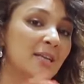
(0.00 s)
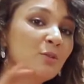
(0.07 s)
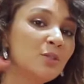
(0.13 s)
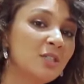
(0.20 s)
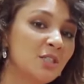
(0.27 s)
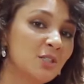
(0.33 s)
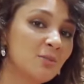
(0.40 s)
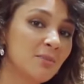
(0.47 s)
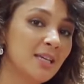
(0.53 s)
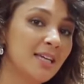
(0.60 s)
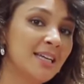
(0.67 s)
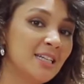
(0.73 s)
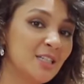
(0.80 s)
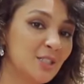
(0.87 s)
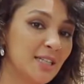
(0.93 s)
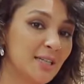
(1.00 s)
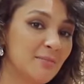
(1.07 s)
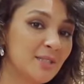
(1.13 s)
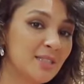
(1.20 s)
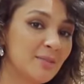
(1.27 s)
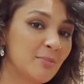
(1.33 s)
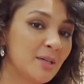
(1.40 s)
I don't teach them the English
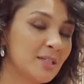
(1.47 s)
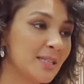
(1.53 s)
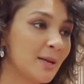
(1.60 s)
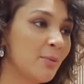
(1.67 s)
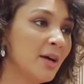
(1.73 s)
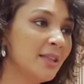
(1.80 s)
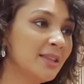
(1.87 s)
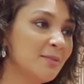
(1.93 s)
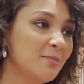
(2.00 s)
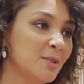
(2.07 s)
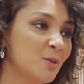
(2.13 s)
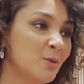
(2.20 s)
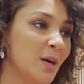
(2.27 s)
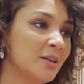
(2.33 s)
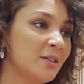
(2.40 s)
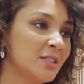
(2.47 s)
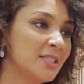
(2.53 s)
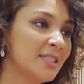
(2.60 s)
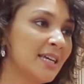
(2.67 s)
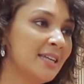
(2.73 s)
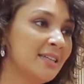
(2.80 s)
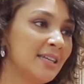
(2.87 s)
names, because I want them to
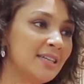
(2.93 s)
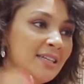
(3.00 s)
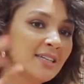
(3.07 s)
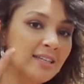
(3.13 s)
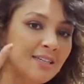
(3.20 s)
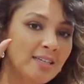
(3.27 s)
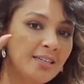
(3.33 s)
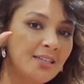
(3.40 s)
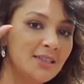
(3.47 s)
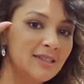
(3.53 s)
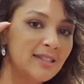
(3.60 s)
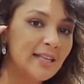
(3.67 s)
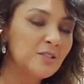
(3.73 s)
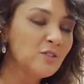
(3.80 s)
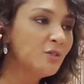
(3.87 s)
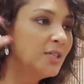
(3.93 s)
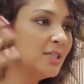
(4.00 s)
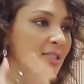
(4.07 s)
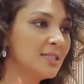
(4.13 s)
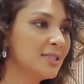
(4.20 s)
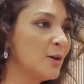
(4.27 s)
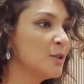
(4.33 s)
understand that
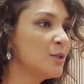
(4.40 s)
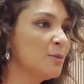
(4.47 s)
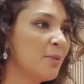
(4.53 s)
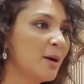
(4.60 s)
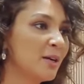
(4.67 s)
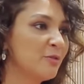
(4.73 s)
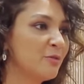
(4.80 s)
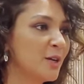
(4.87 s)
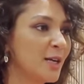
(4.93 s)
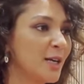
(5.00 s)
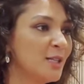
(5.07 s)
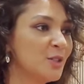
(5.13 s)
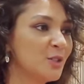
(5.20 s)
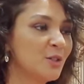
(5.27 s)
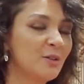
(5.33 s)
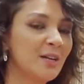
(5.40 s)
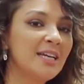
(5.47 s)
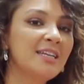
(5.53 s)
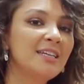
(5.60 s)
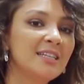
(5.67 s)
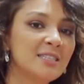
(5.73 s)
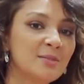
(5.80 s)
Sanskrit is also part of our culture,
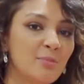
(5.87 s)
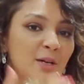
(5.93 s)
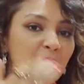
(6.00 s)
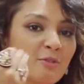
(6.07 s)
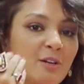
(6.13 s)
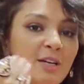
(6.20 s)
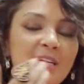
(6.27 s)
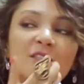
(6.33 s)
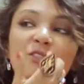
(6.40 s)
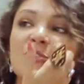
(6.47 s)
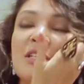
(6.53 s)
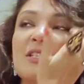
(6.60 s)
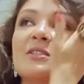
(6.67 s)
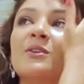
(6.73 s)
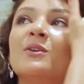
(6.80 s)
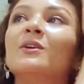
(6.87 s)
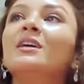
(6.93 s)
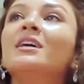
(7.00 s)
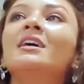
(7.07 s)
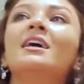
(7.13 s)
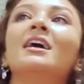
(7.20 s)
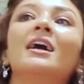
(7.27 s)
right? It's part of our history. So
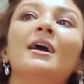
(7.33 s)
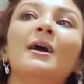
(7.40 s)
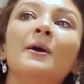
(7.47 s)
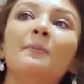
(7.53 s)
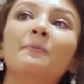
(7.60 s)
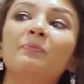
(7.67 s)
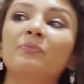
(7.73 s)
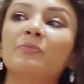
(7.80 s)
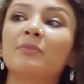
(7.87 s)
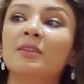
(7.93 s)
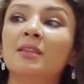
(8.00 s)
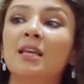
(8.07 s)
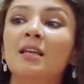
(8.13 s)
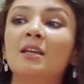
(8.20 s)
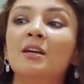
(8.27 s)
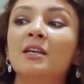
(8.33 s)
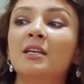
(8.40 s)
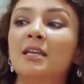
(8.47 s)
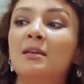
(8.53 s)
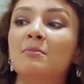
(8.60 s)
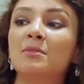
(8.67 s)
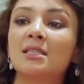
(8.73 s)
they
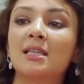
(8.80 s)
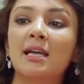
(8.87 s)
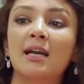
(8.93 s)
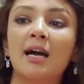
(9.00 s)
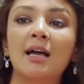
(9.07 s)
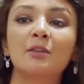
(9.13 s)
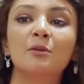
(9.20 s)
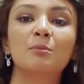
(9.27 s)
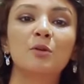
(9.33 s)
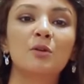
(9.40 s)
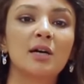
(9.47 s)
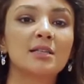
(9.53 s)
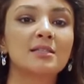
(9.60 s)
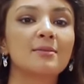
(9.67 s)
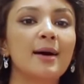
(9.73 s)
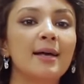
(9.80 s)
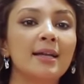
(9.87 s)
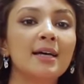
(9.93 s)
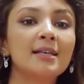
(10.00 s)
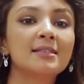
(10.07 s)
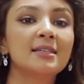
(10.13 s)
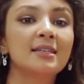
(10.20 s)
learn names like Adho Mukha
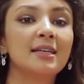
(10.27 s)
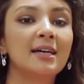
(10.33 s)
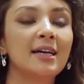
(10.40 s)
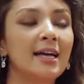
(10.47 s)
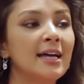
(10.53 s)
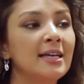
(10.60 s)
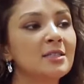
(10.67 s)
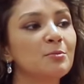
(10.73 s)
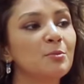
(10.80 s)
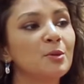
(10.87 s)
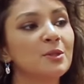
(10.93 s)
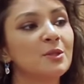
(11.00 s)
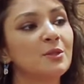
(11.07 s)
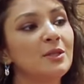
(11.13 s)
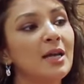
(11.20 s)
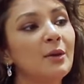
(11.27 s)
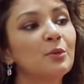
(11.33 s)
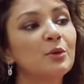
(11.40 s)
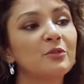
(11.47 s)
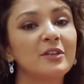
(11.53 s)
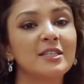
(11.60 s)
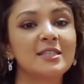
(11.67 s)
Svanasana as opposed to
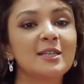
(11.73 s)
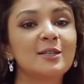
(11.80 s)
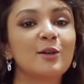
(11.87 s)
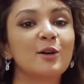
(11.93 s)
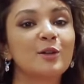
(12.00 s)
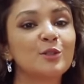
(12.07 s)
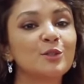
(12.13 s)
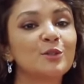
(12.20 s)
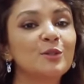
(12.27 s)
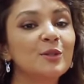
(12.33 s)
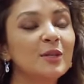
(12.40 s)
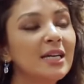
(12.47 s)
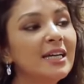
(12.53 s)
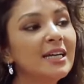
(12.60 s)
downward facing dog shudhu.